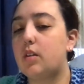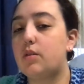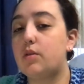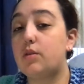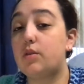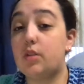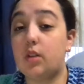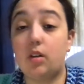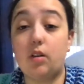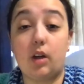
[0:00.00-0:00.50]

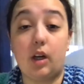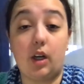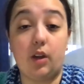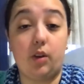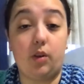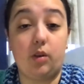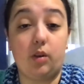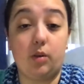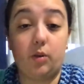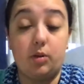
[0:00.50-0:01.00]
So I
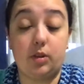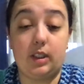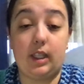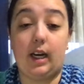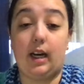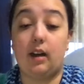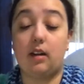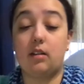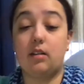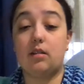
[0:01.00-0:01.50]
thought it was
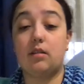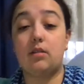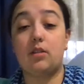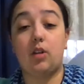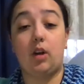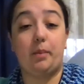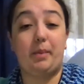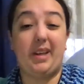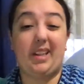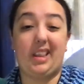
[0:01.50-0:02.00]
that.
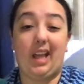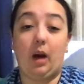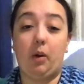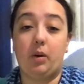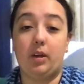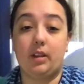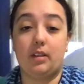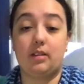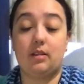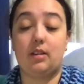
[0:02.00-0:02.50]
So I picked that
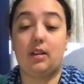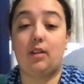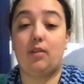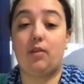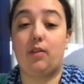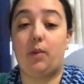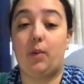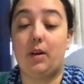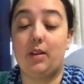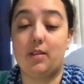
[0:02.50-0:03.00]
one instead of
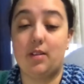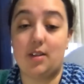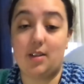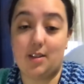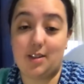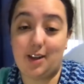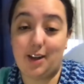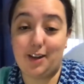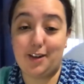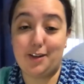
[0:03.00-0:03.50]
the one that
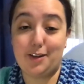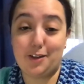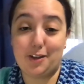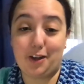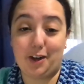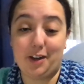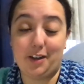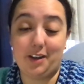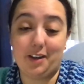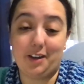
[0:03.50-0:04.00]
said
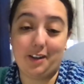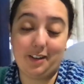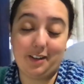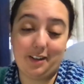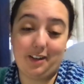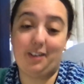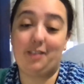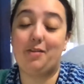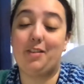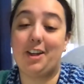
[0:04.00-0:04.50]
China,
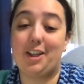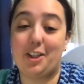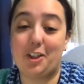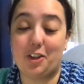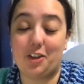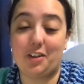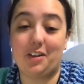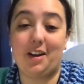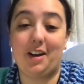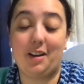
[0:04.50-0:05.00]

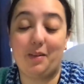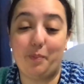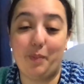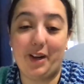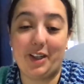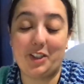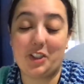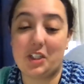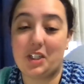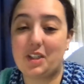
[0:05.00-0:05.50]
invasion, and
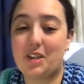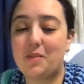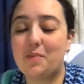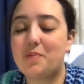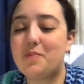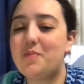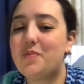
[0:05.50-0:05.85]
magic.